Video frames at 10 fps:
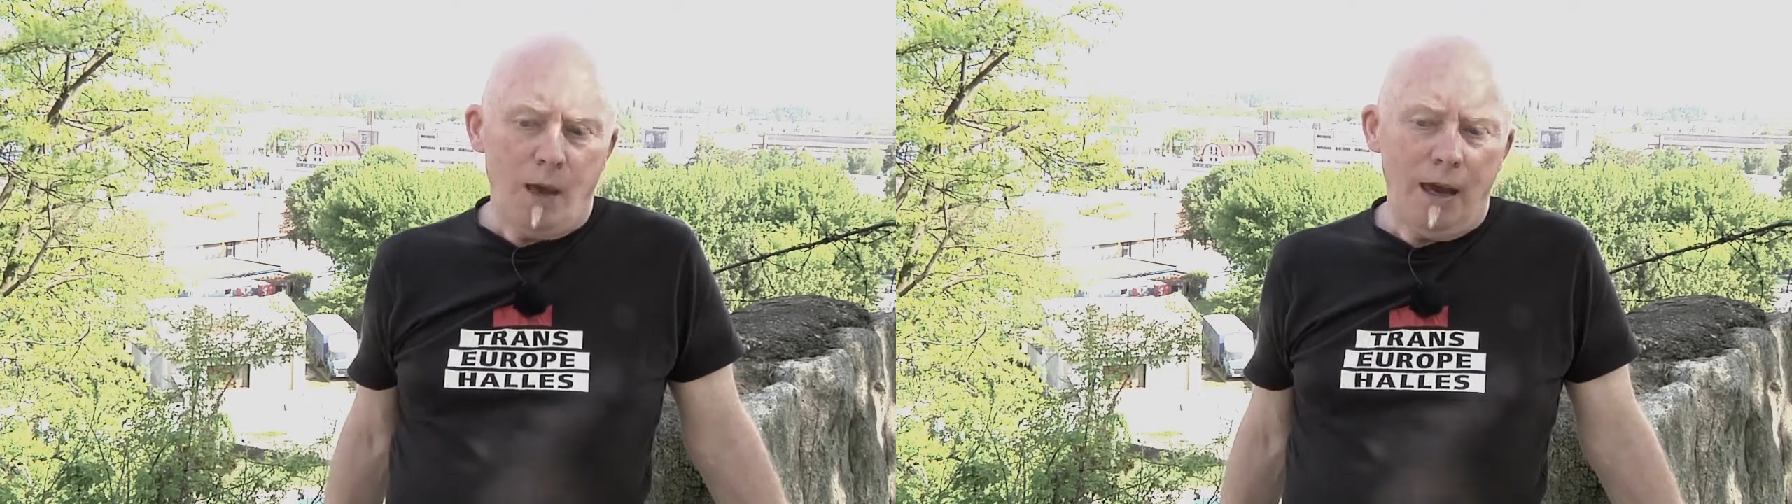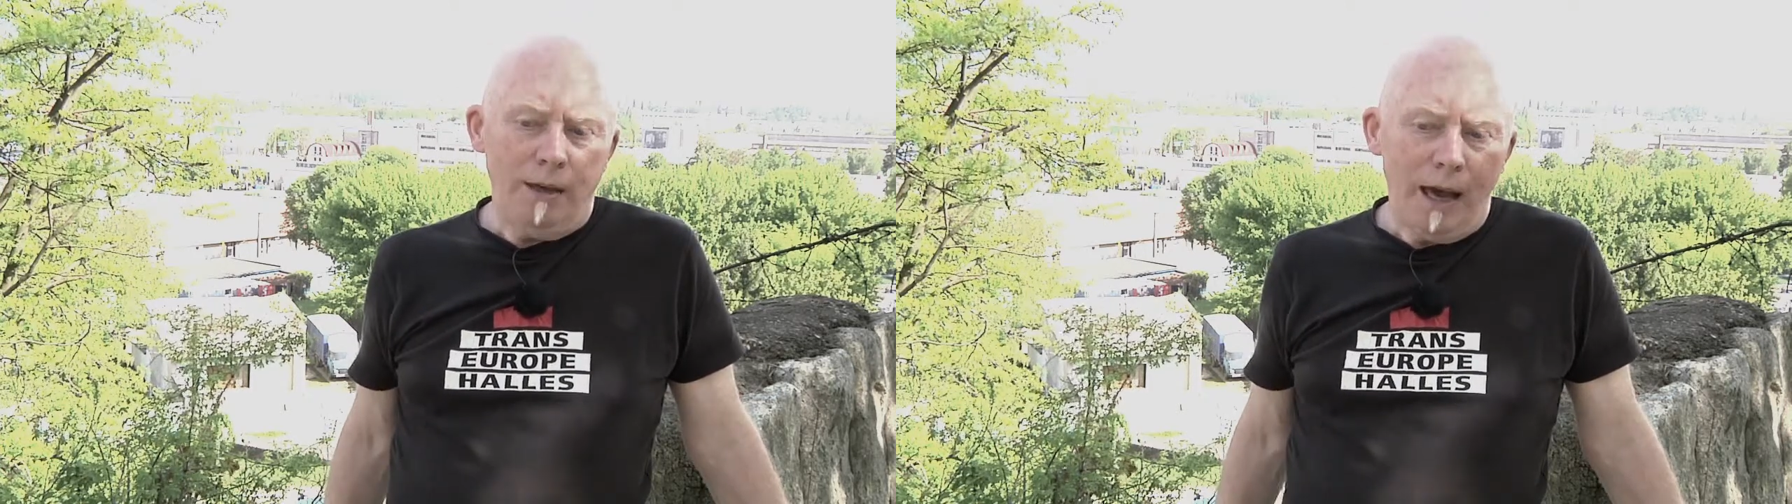
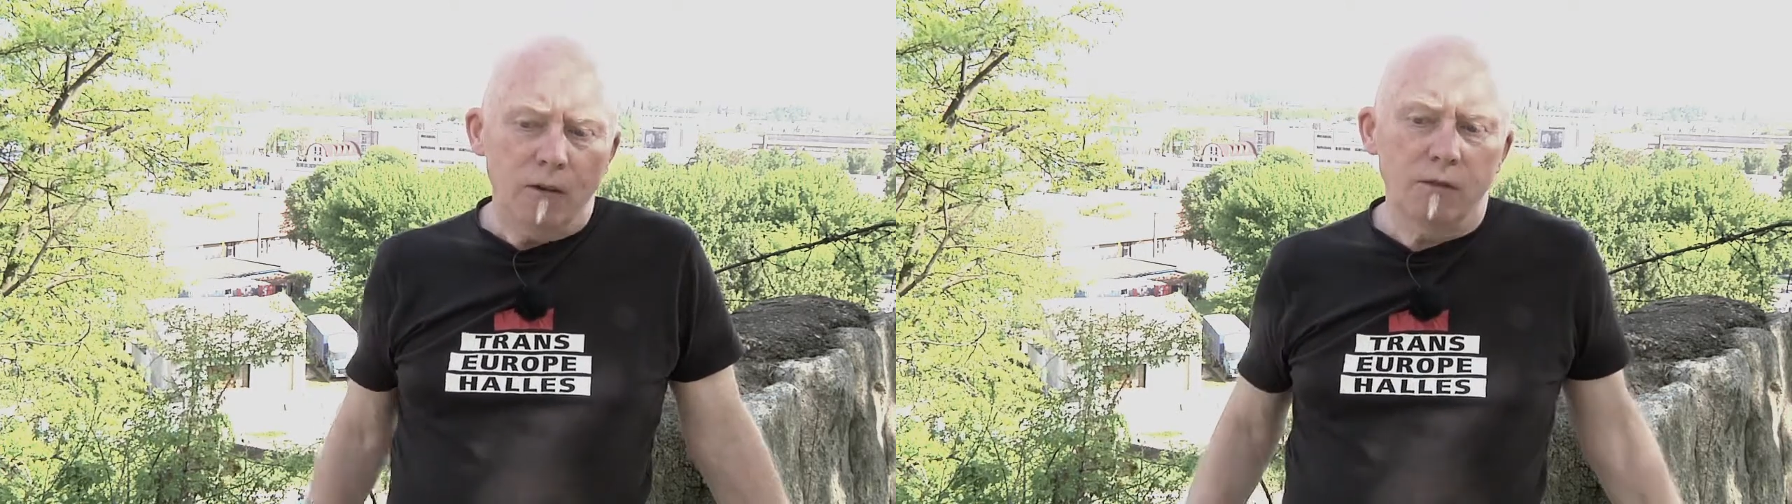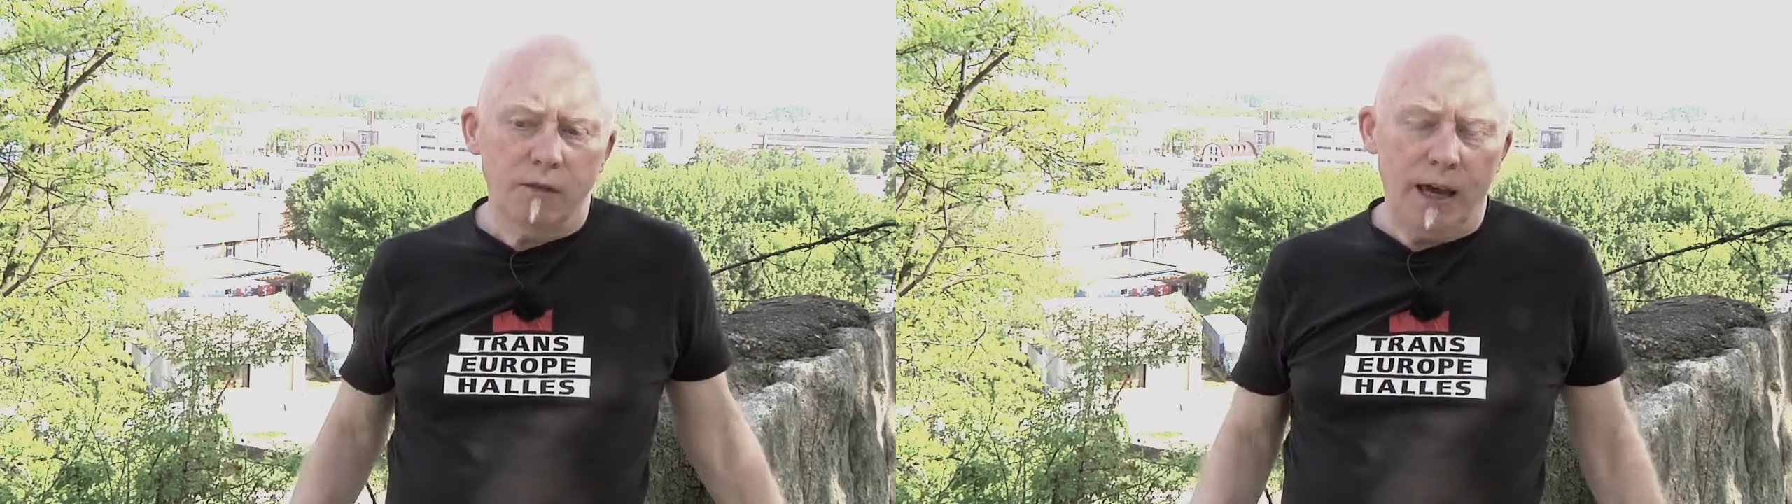And
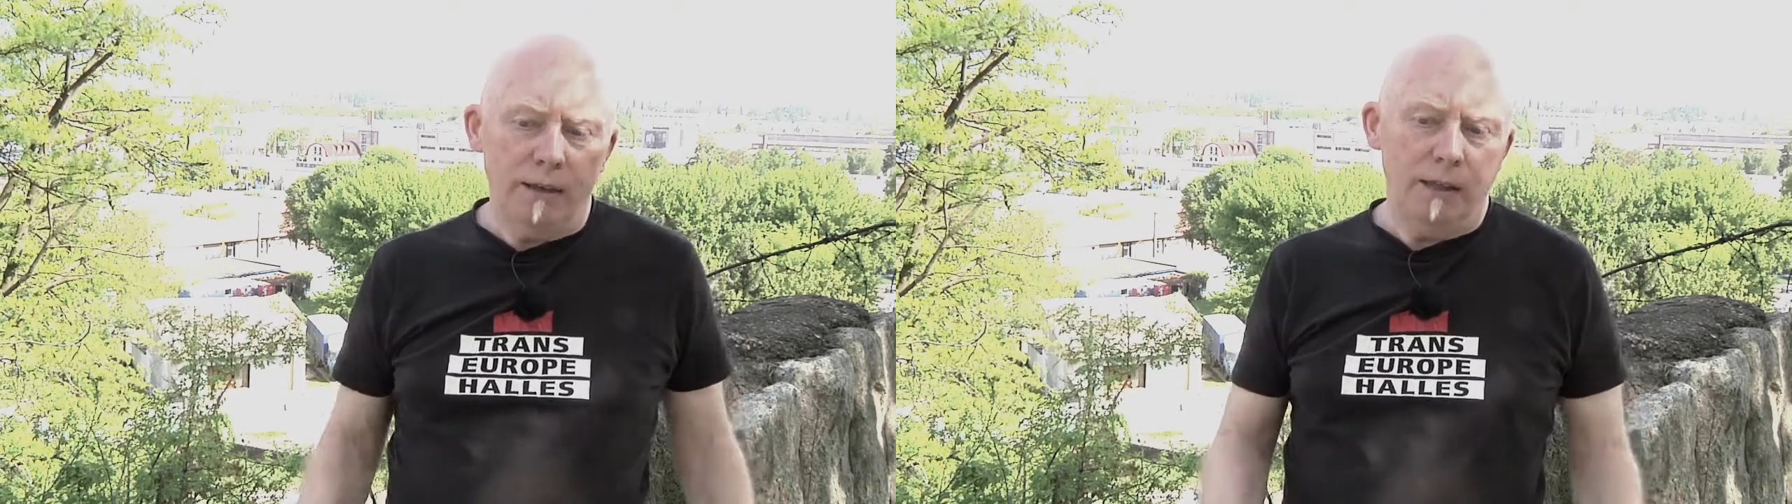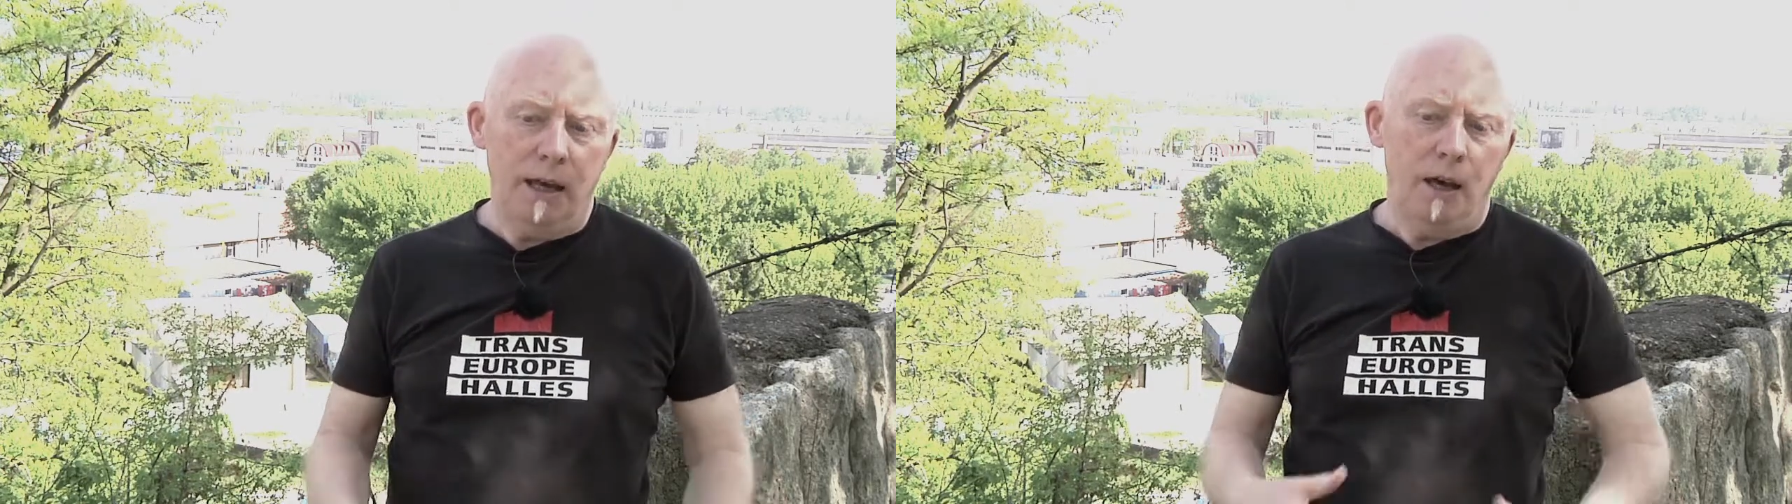out of
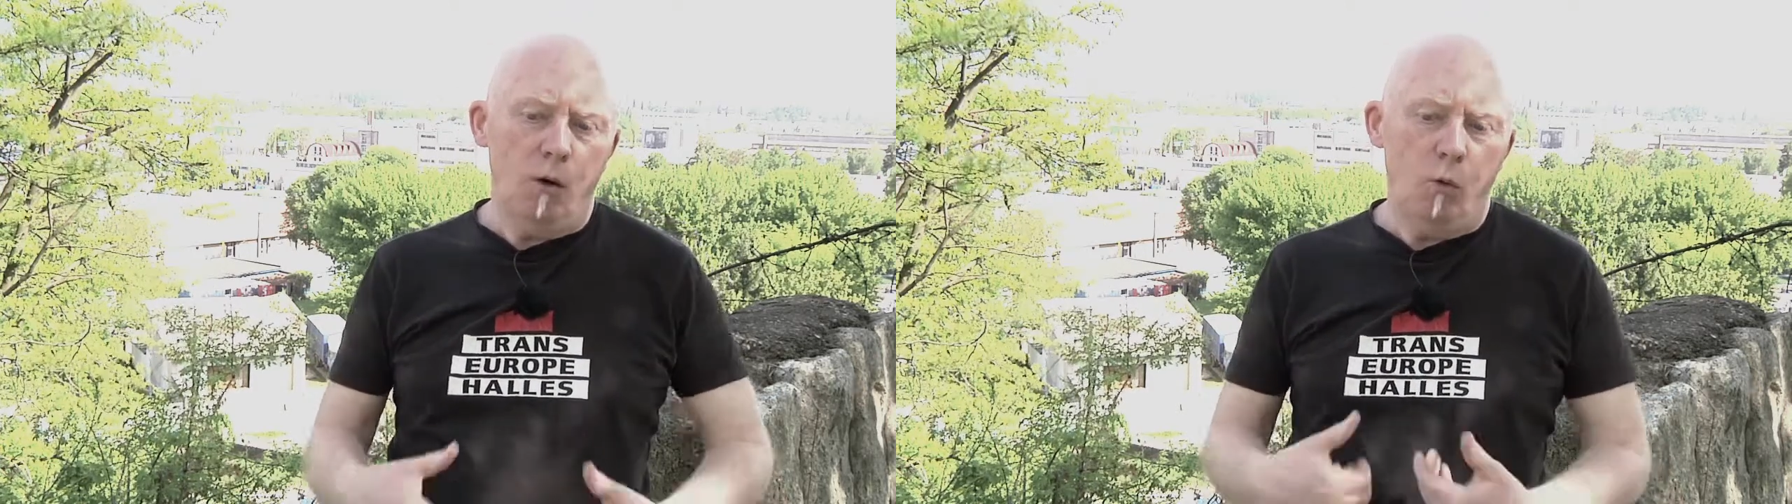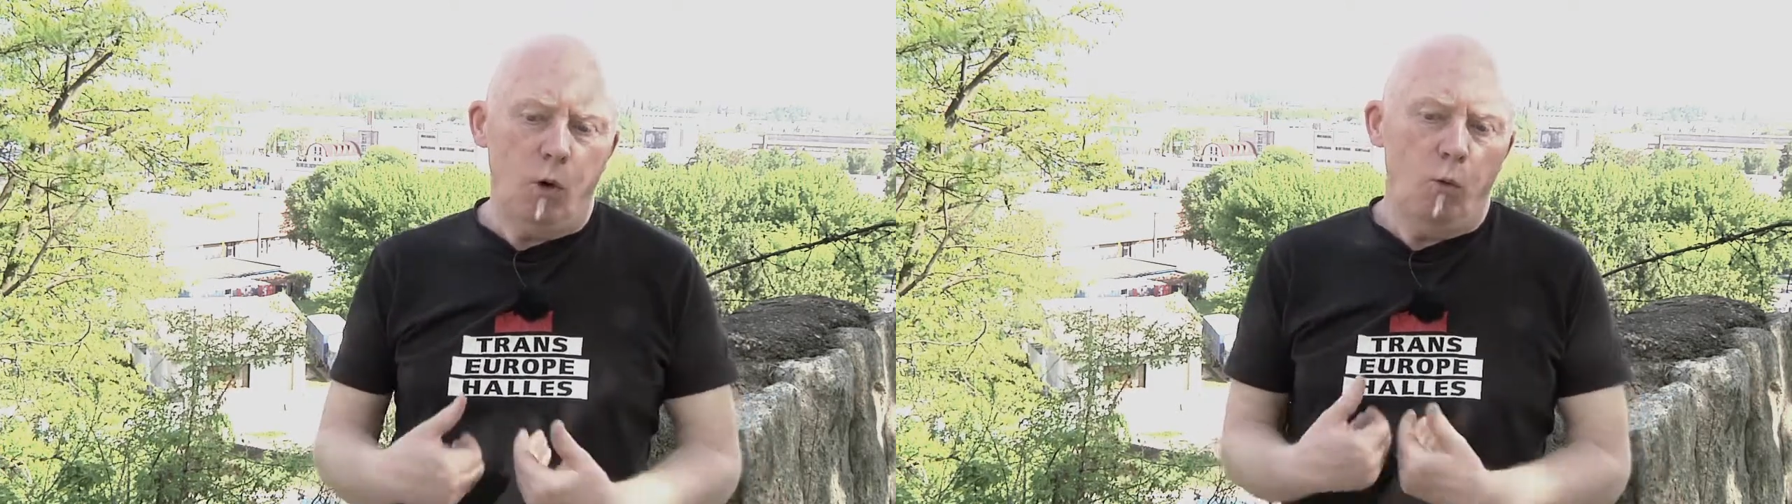that now,